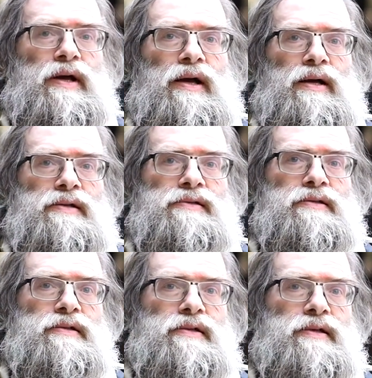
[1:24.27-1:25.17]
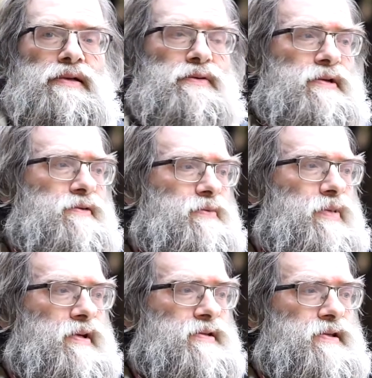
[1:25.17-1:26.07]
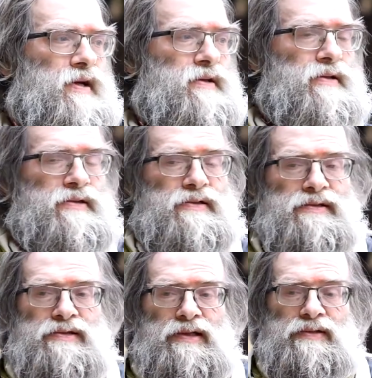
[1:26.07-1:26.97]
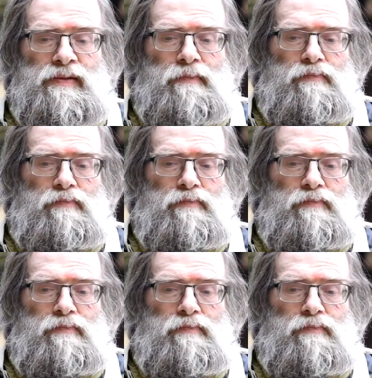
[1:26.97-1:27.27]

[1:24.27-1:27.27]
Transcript: as one of the Pakistani leaders said.